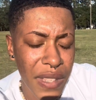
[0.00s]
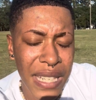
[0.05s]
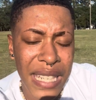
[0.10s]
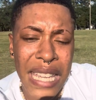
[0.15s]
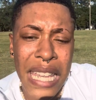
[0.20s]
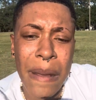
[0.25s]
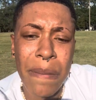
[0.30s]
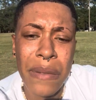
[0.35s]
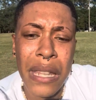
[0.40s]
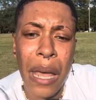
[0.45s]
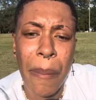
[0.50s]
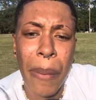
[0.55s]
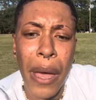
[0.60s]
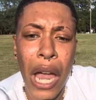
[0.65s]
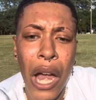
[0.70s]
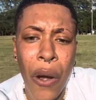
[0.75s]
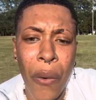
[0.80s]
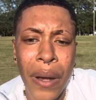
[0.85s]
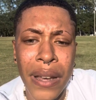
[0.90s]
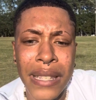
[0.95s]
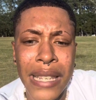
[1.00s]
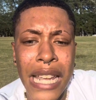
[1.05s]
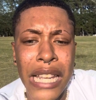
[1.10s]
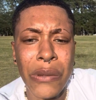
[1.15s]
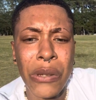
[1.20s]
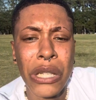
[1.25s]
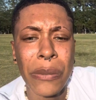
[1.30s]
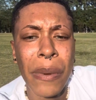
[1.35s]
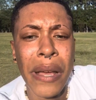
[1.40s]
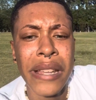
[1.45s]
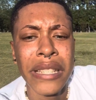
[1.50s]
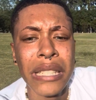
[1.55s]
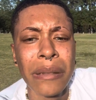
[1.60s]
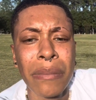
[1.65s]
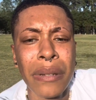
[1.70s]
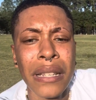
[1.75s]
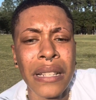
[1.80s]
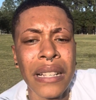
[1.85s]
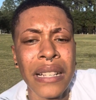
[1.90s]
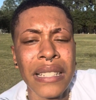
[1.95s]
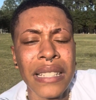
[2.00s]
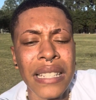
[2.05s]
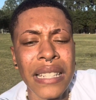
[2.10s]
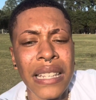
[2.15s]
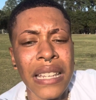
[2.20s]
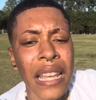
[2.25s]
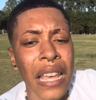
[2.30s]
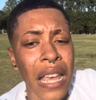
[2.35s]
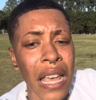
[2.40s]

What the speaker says: keep that power. It takes responsibility